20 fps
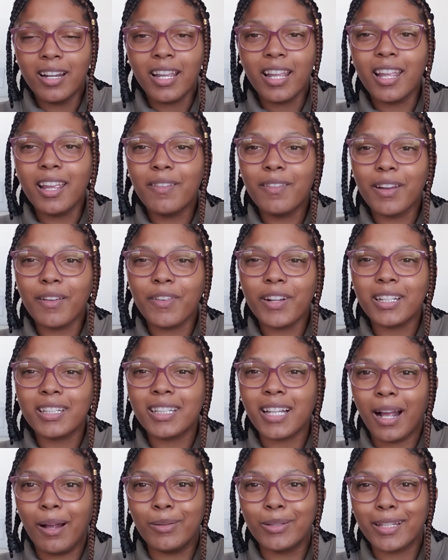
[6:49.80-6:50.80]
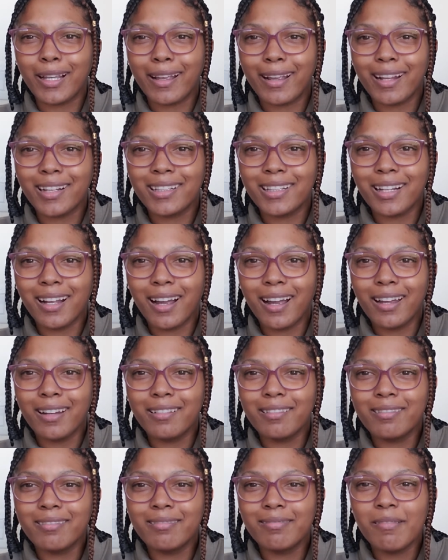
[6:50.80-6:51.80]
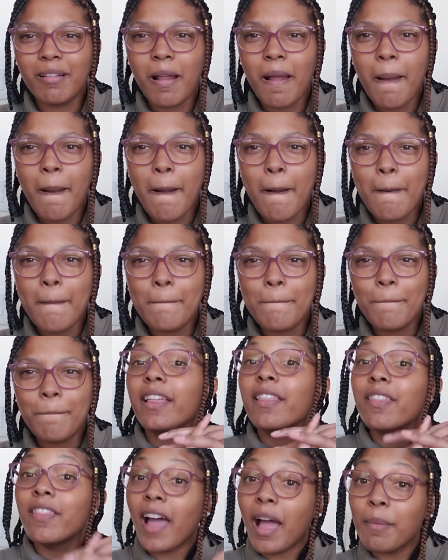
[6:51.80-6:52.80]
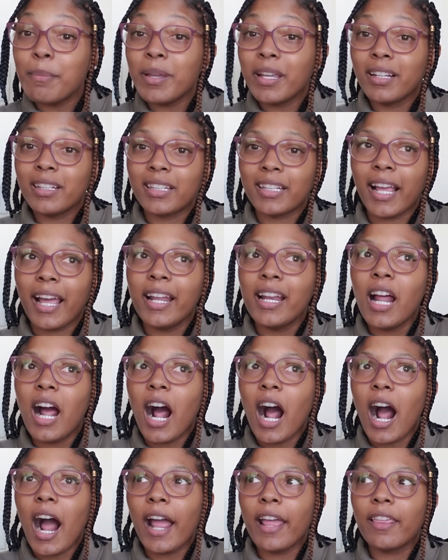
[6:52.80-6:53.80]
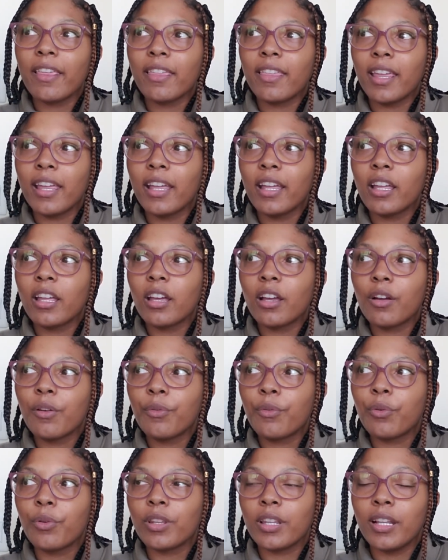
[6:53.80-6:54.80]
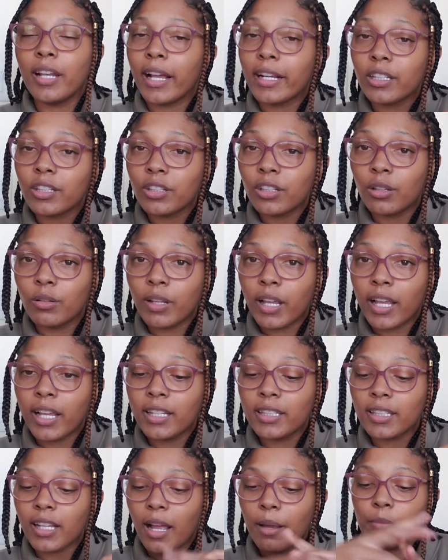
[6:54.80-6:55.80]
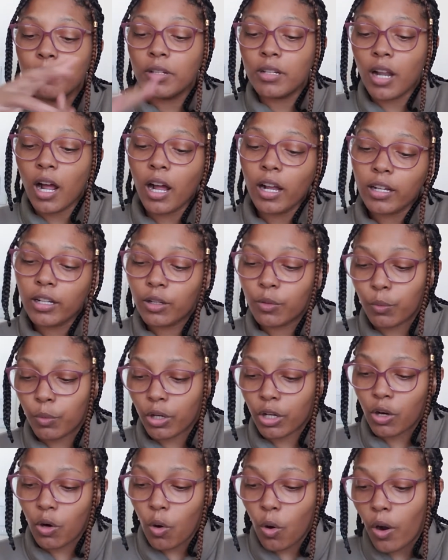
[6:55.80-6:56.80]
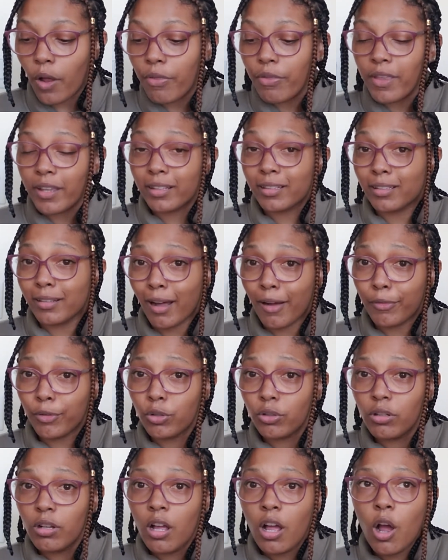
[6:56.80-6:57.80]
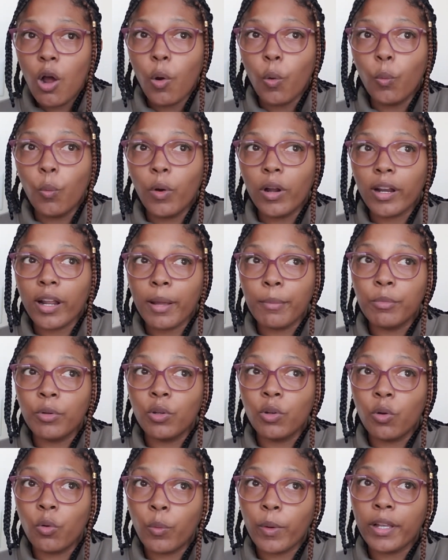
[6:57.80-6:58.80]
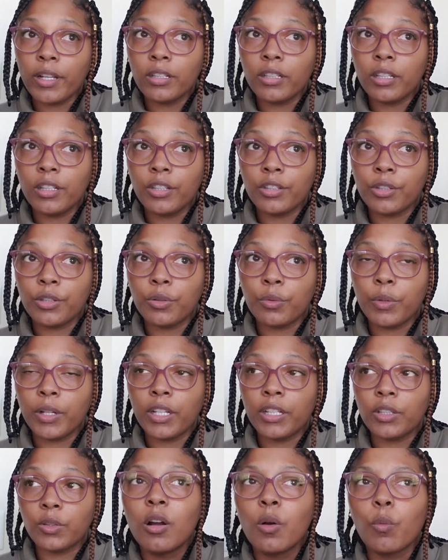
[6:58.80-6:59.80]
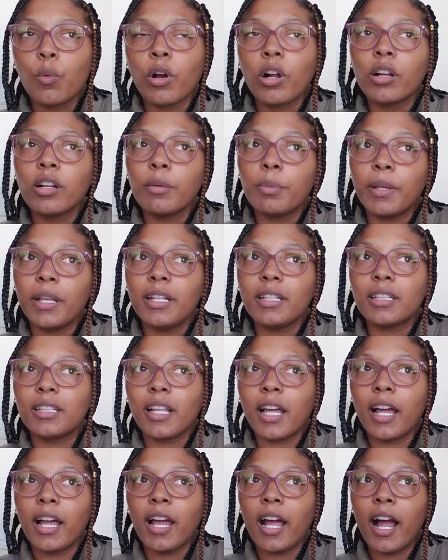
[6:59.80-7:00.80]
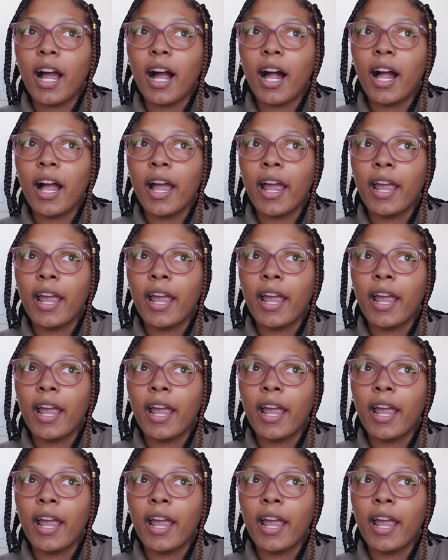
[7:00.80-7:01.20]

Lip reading: Even if it sounds like it's not. That being said, I think for the next 2 days, I'm not gonna work on this novel. What I'm going to do is work on a piece that I